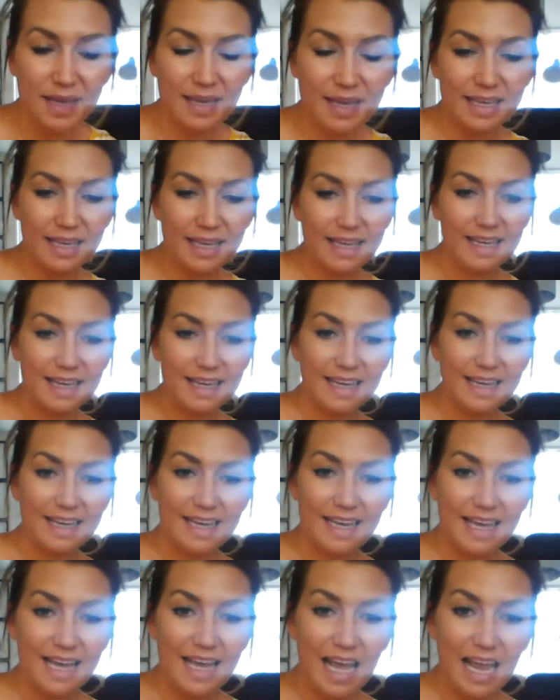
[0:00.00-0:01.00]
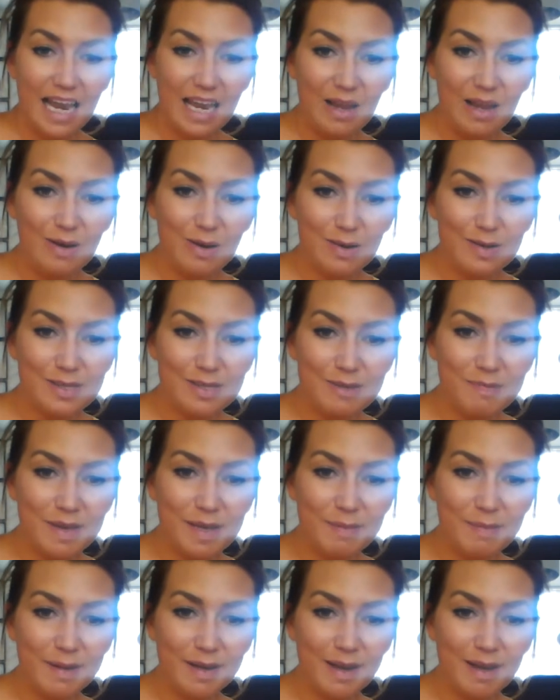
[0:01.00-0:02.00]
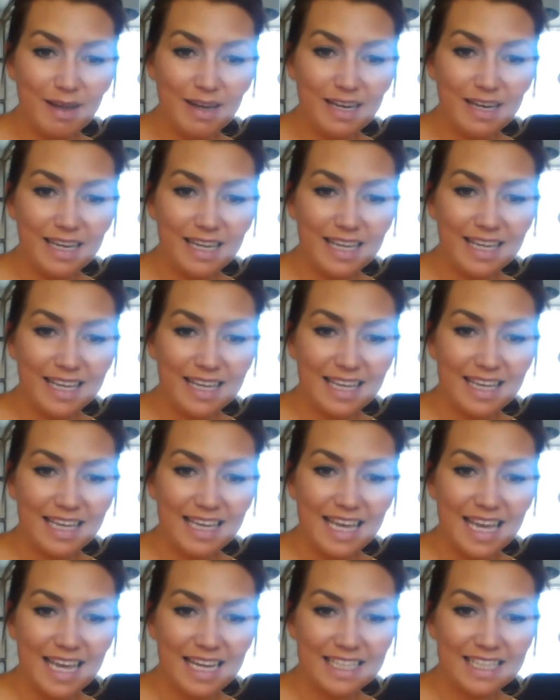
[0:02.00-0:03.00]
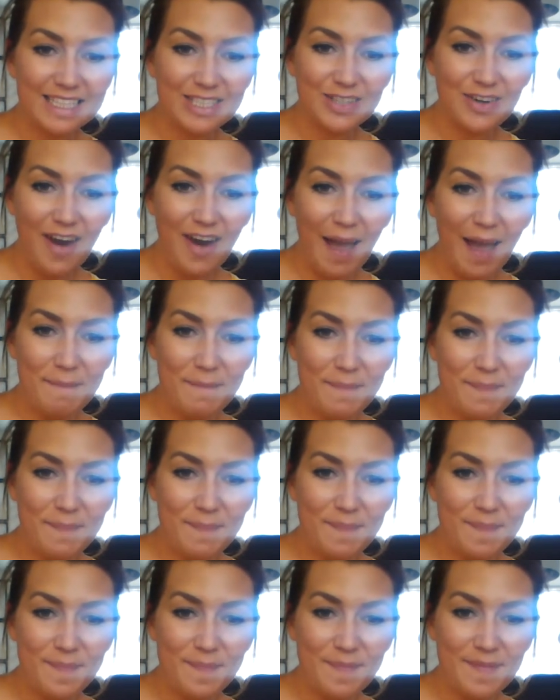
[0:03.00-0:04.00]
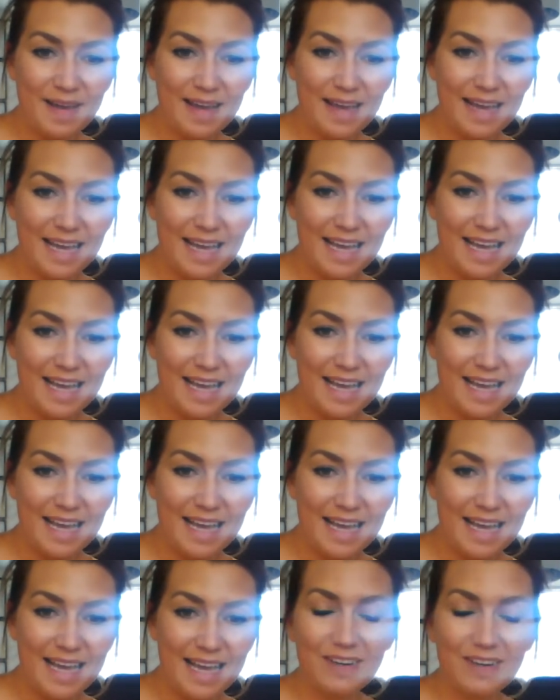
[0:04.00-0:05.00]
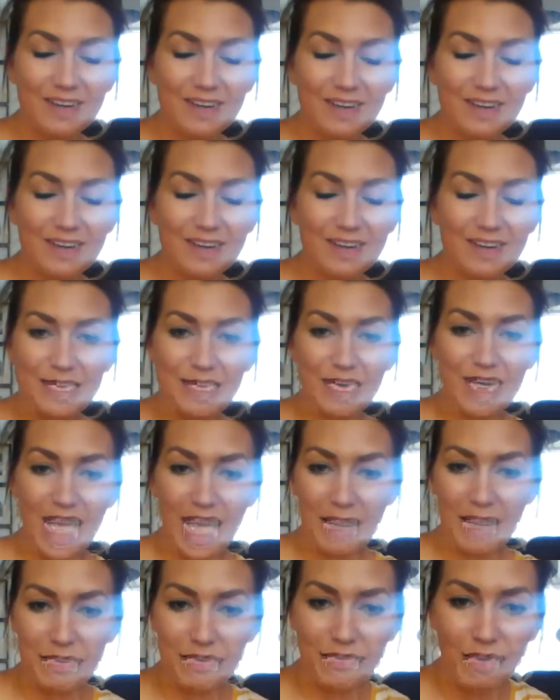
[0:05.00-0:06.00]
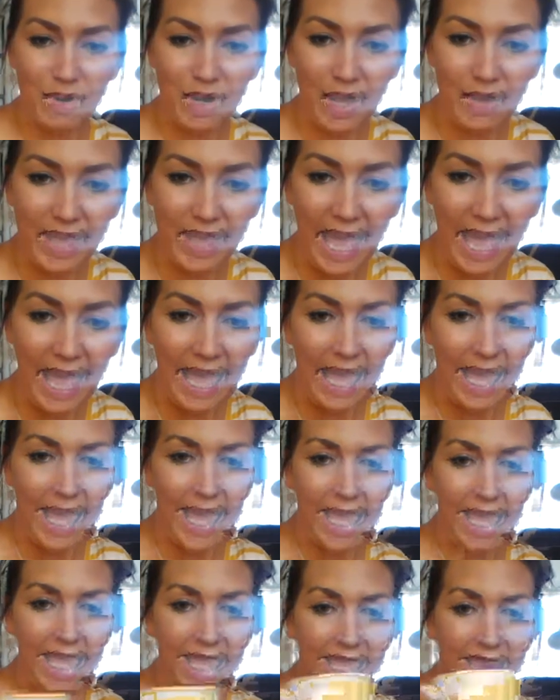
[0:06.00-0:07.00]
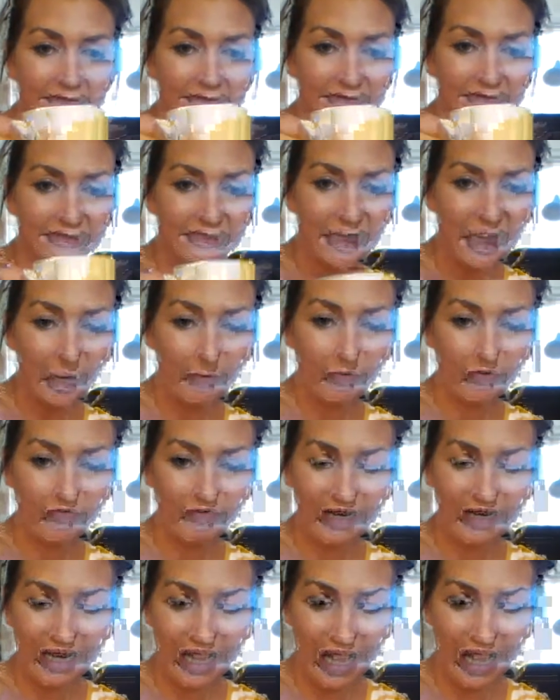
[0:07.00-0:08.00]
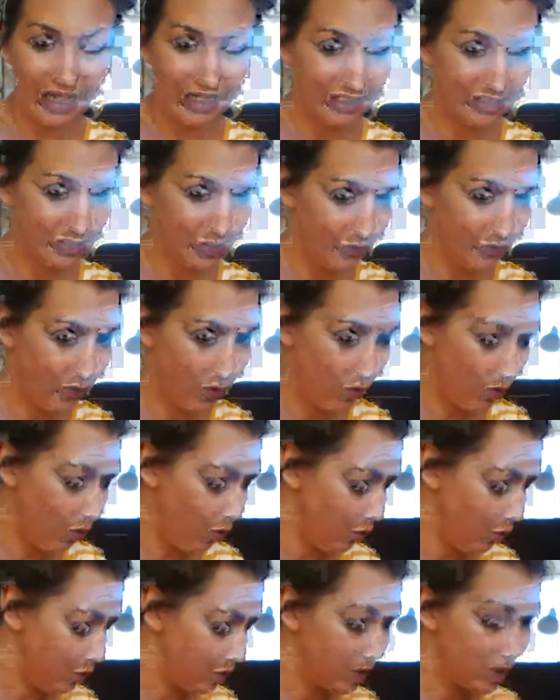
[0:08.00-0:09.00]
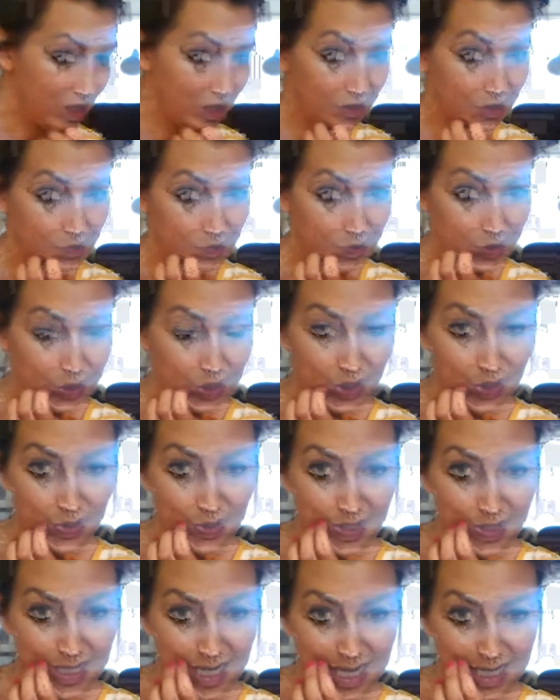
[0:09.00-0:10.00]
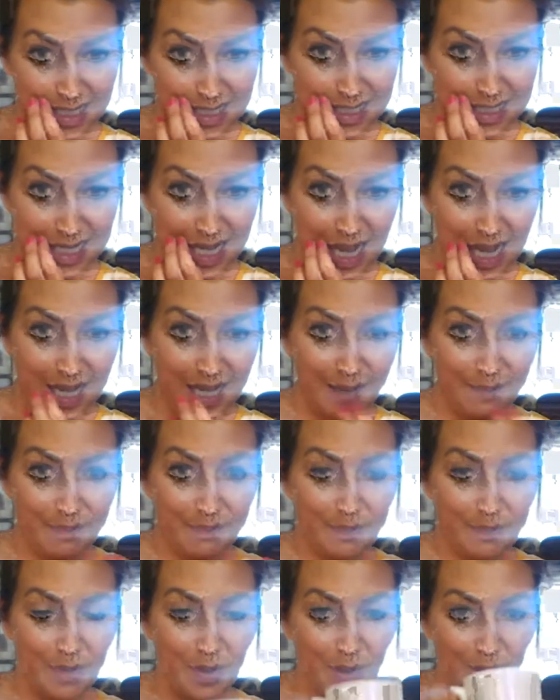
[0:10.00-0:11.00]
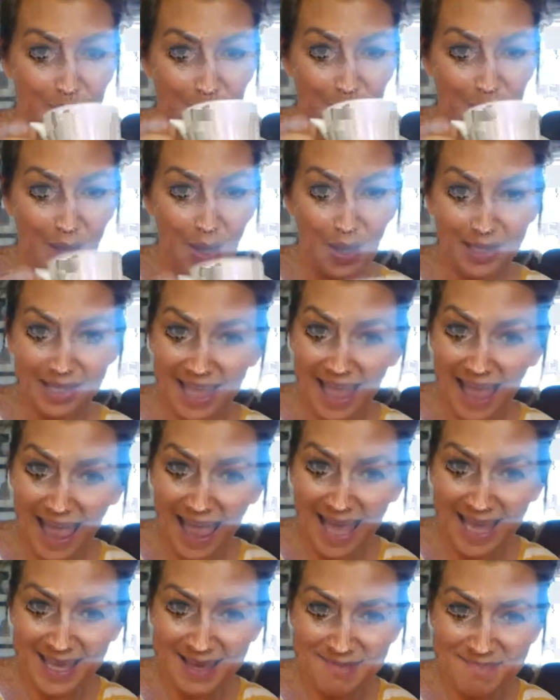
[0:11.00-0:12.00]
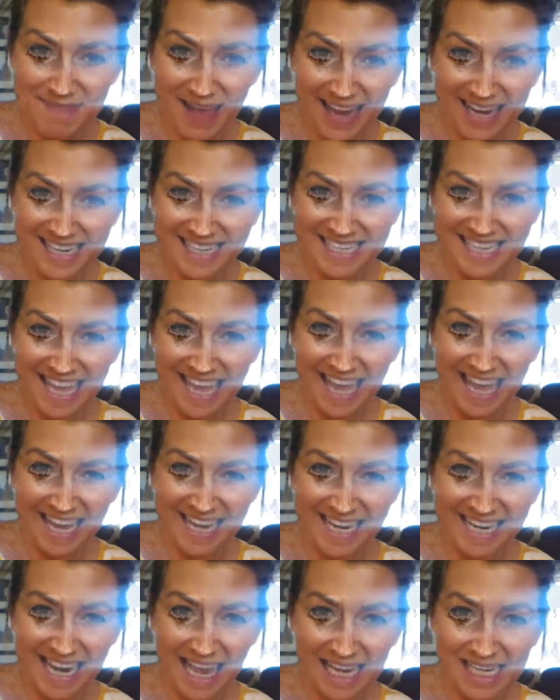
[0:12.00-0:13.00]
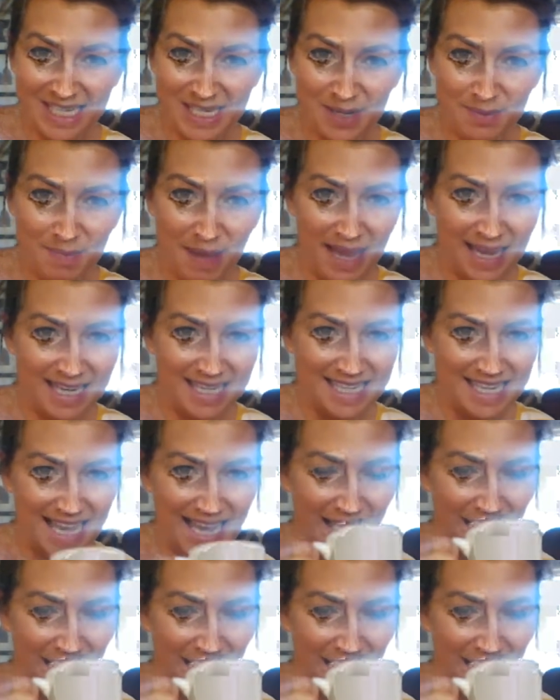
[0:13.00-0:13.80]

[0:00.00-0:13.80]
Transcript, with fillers: Hello, lots of people on Instagram. Hello, and I hope you're all all okay. Cuppa in hand, of course. Tuff Spot Tuesday today. Yeah, you made it. Glad you made it.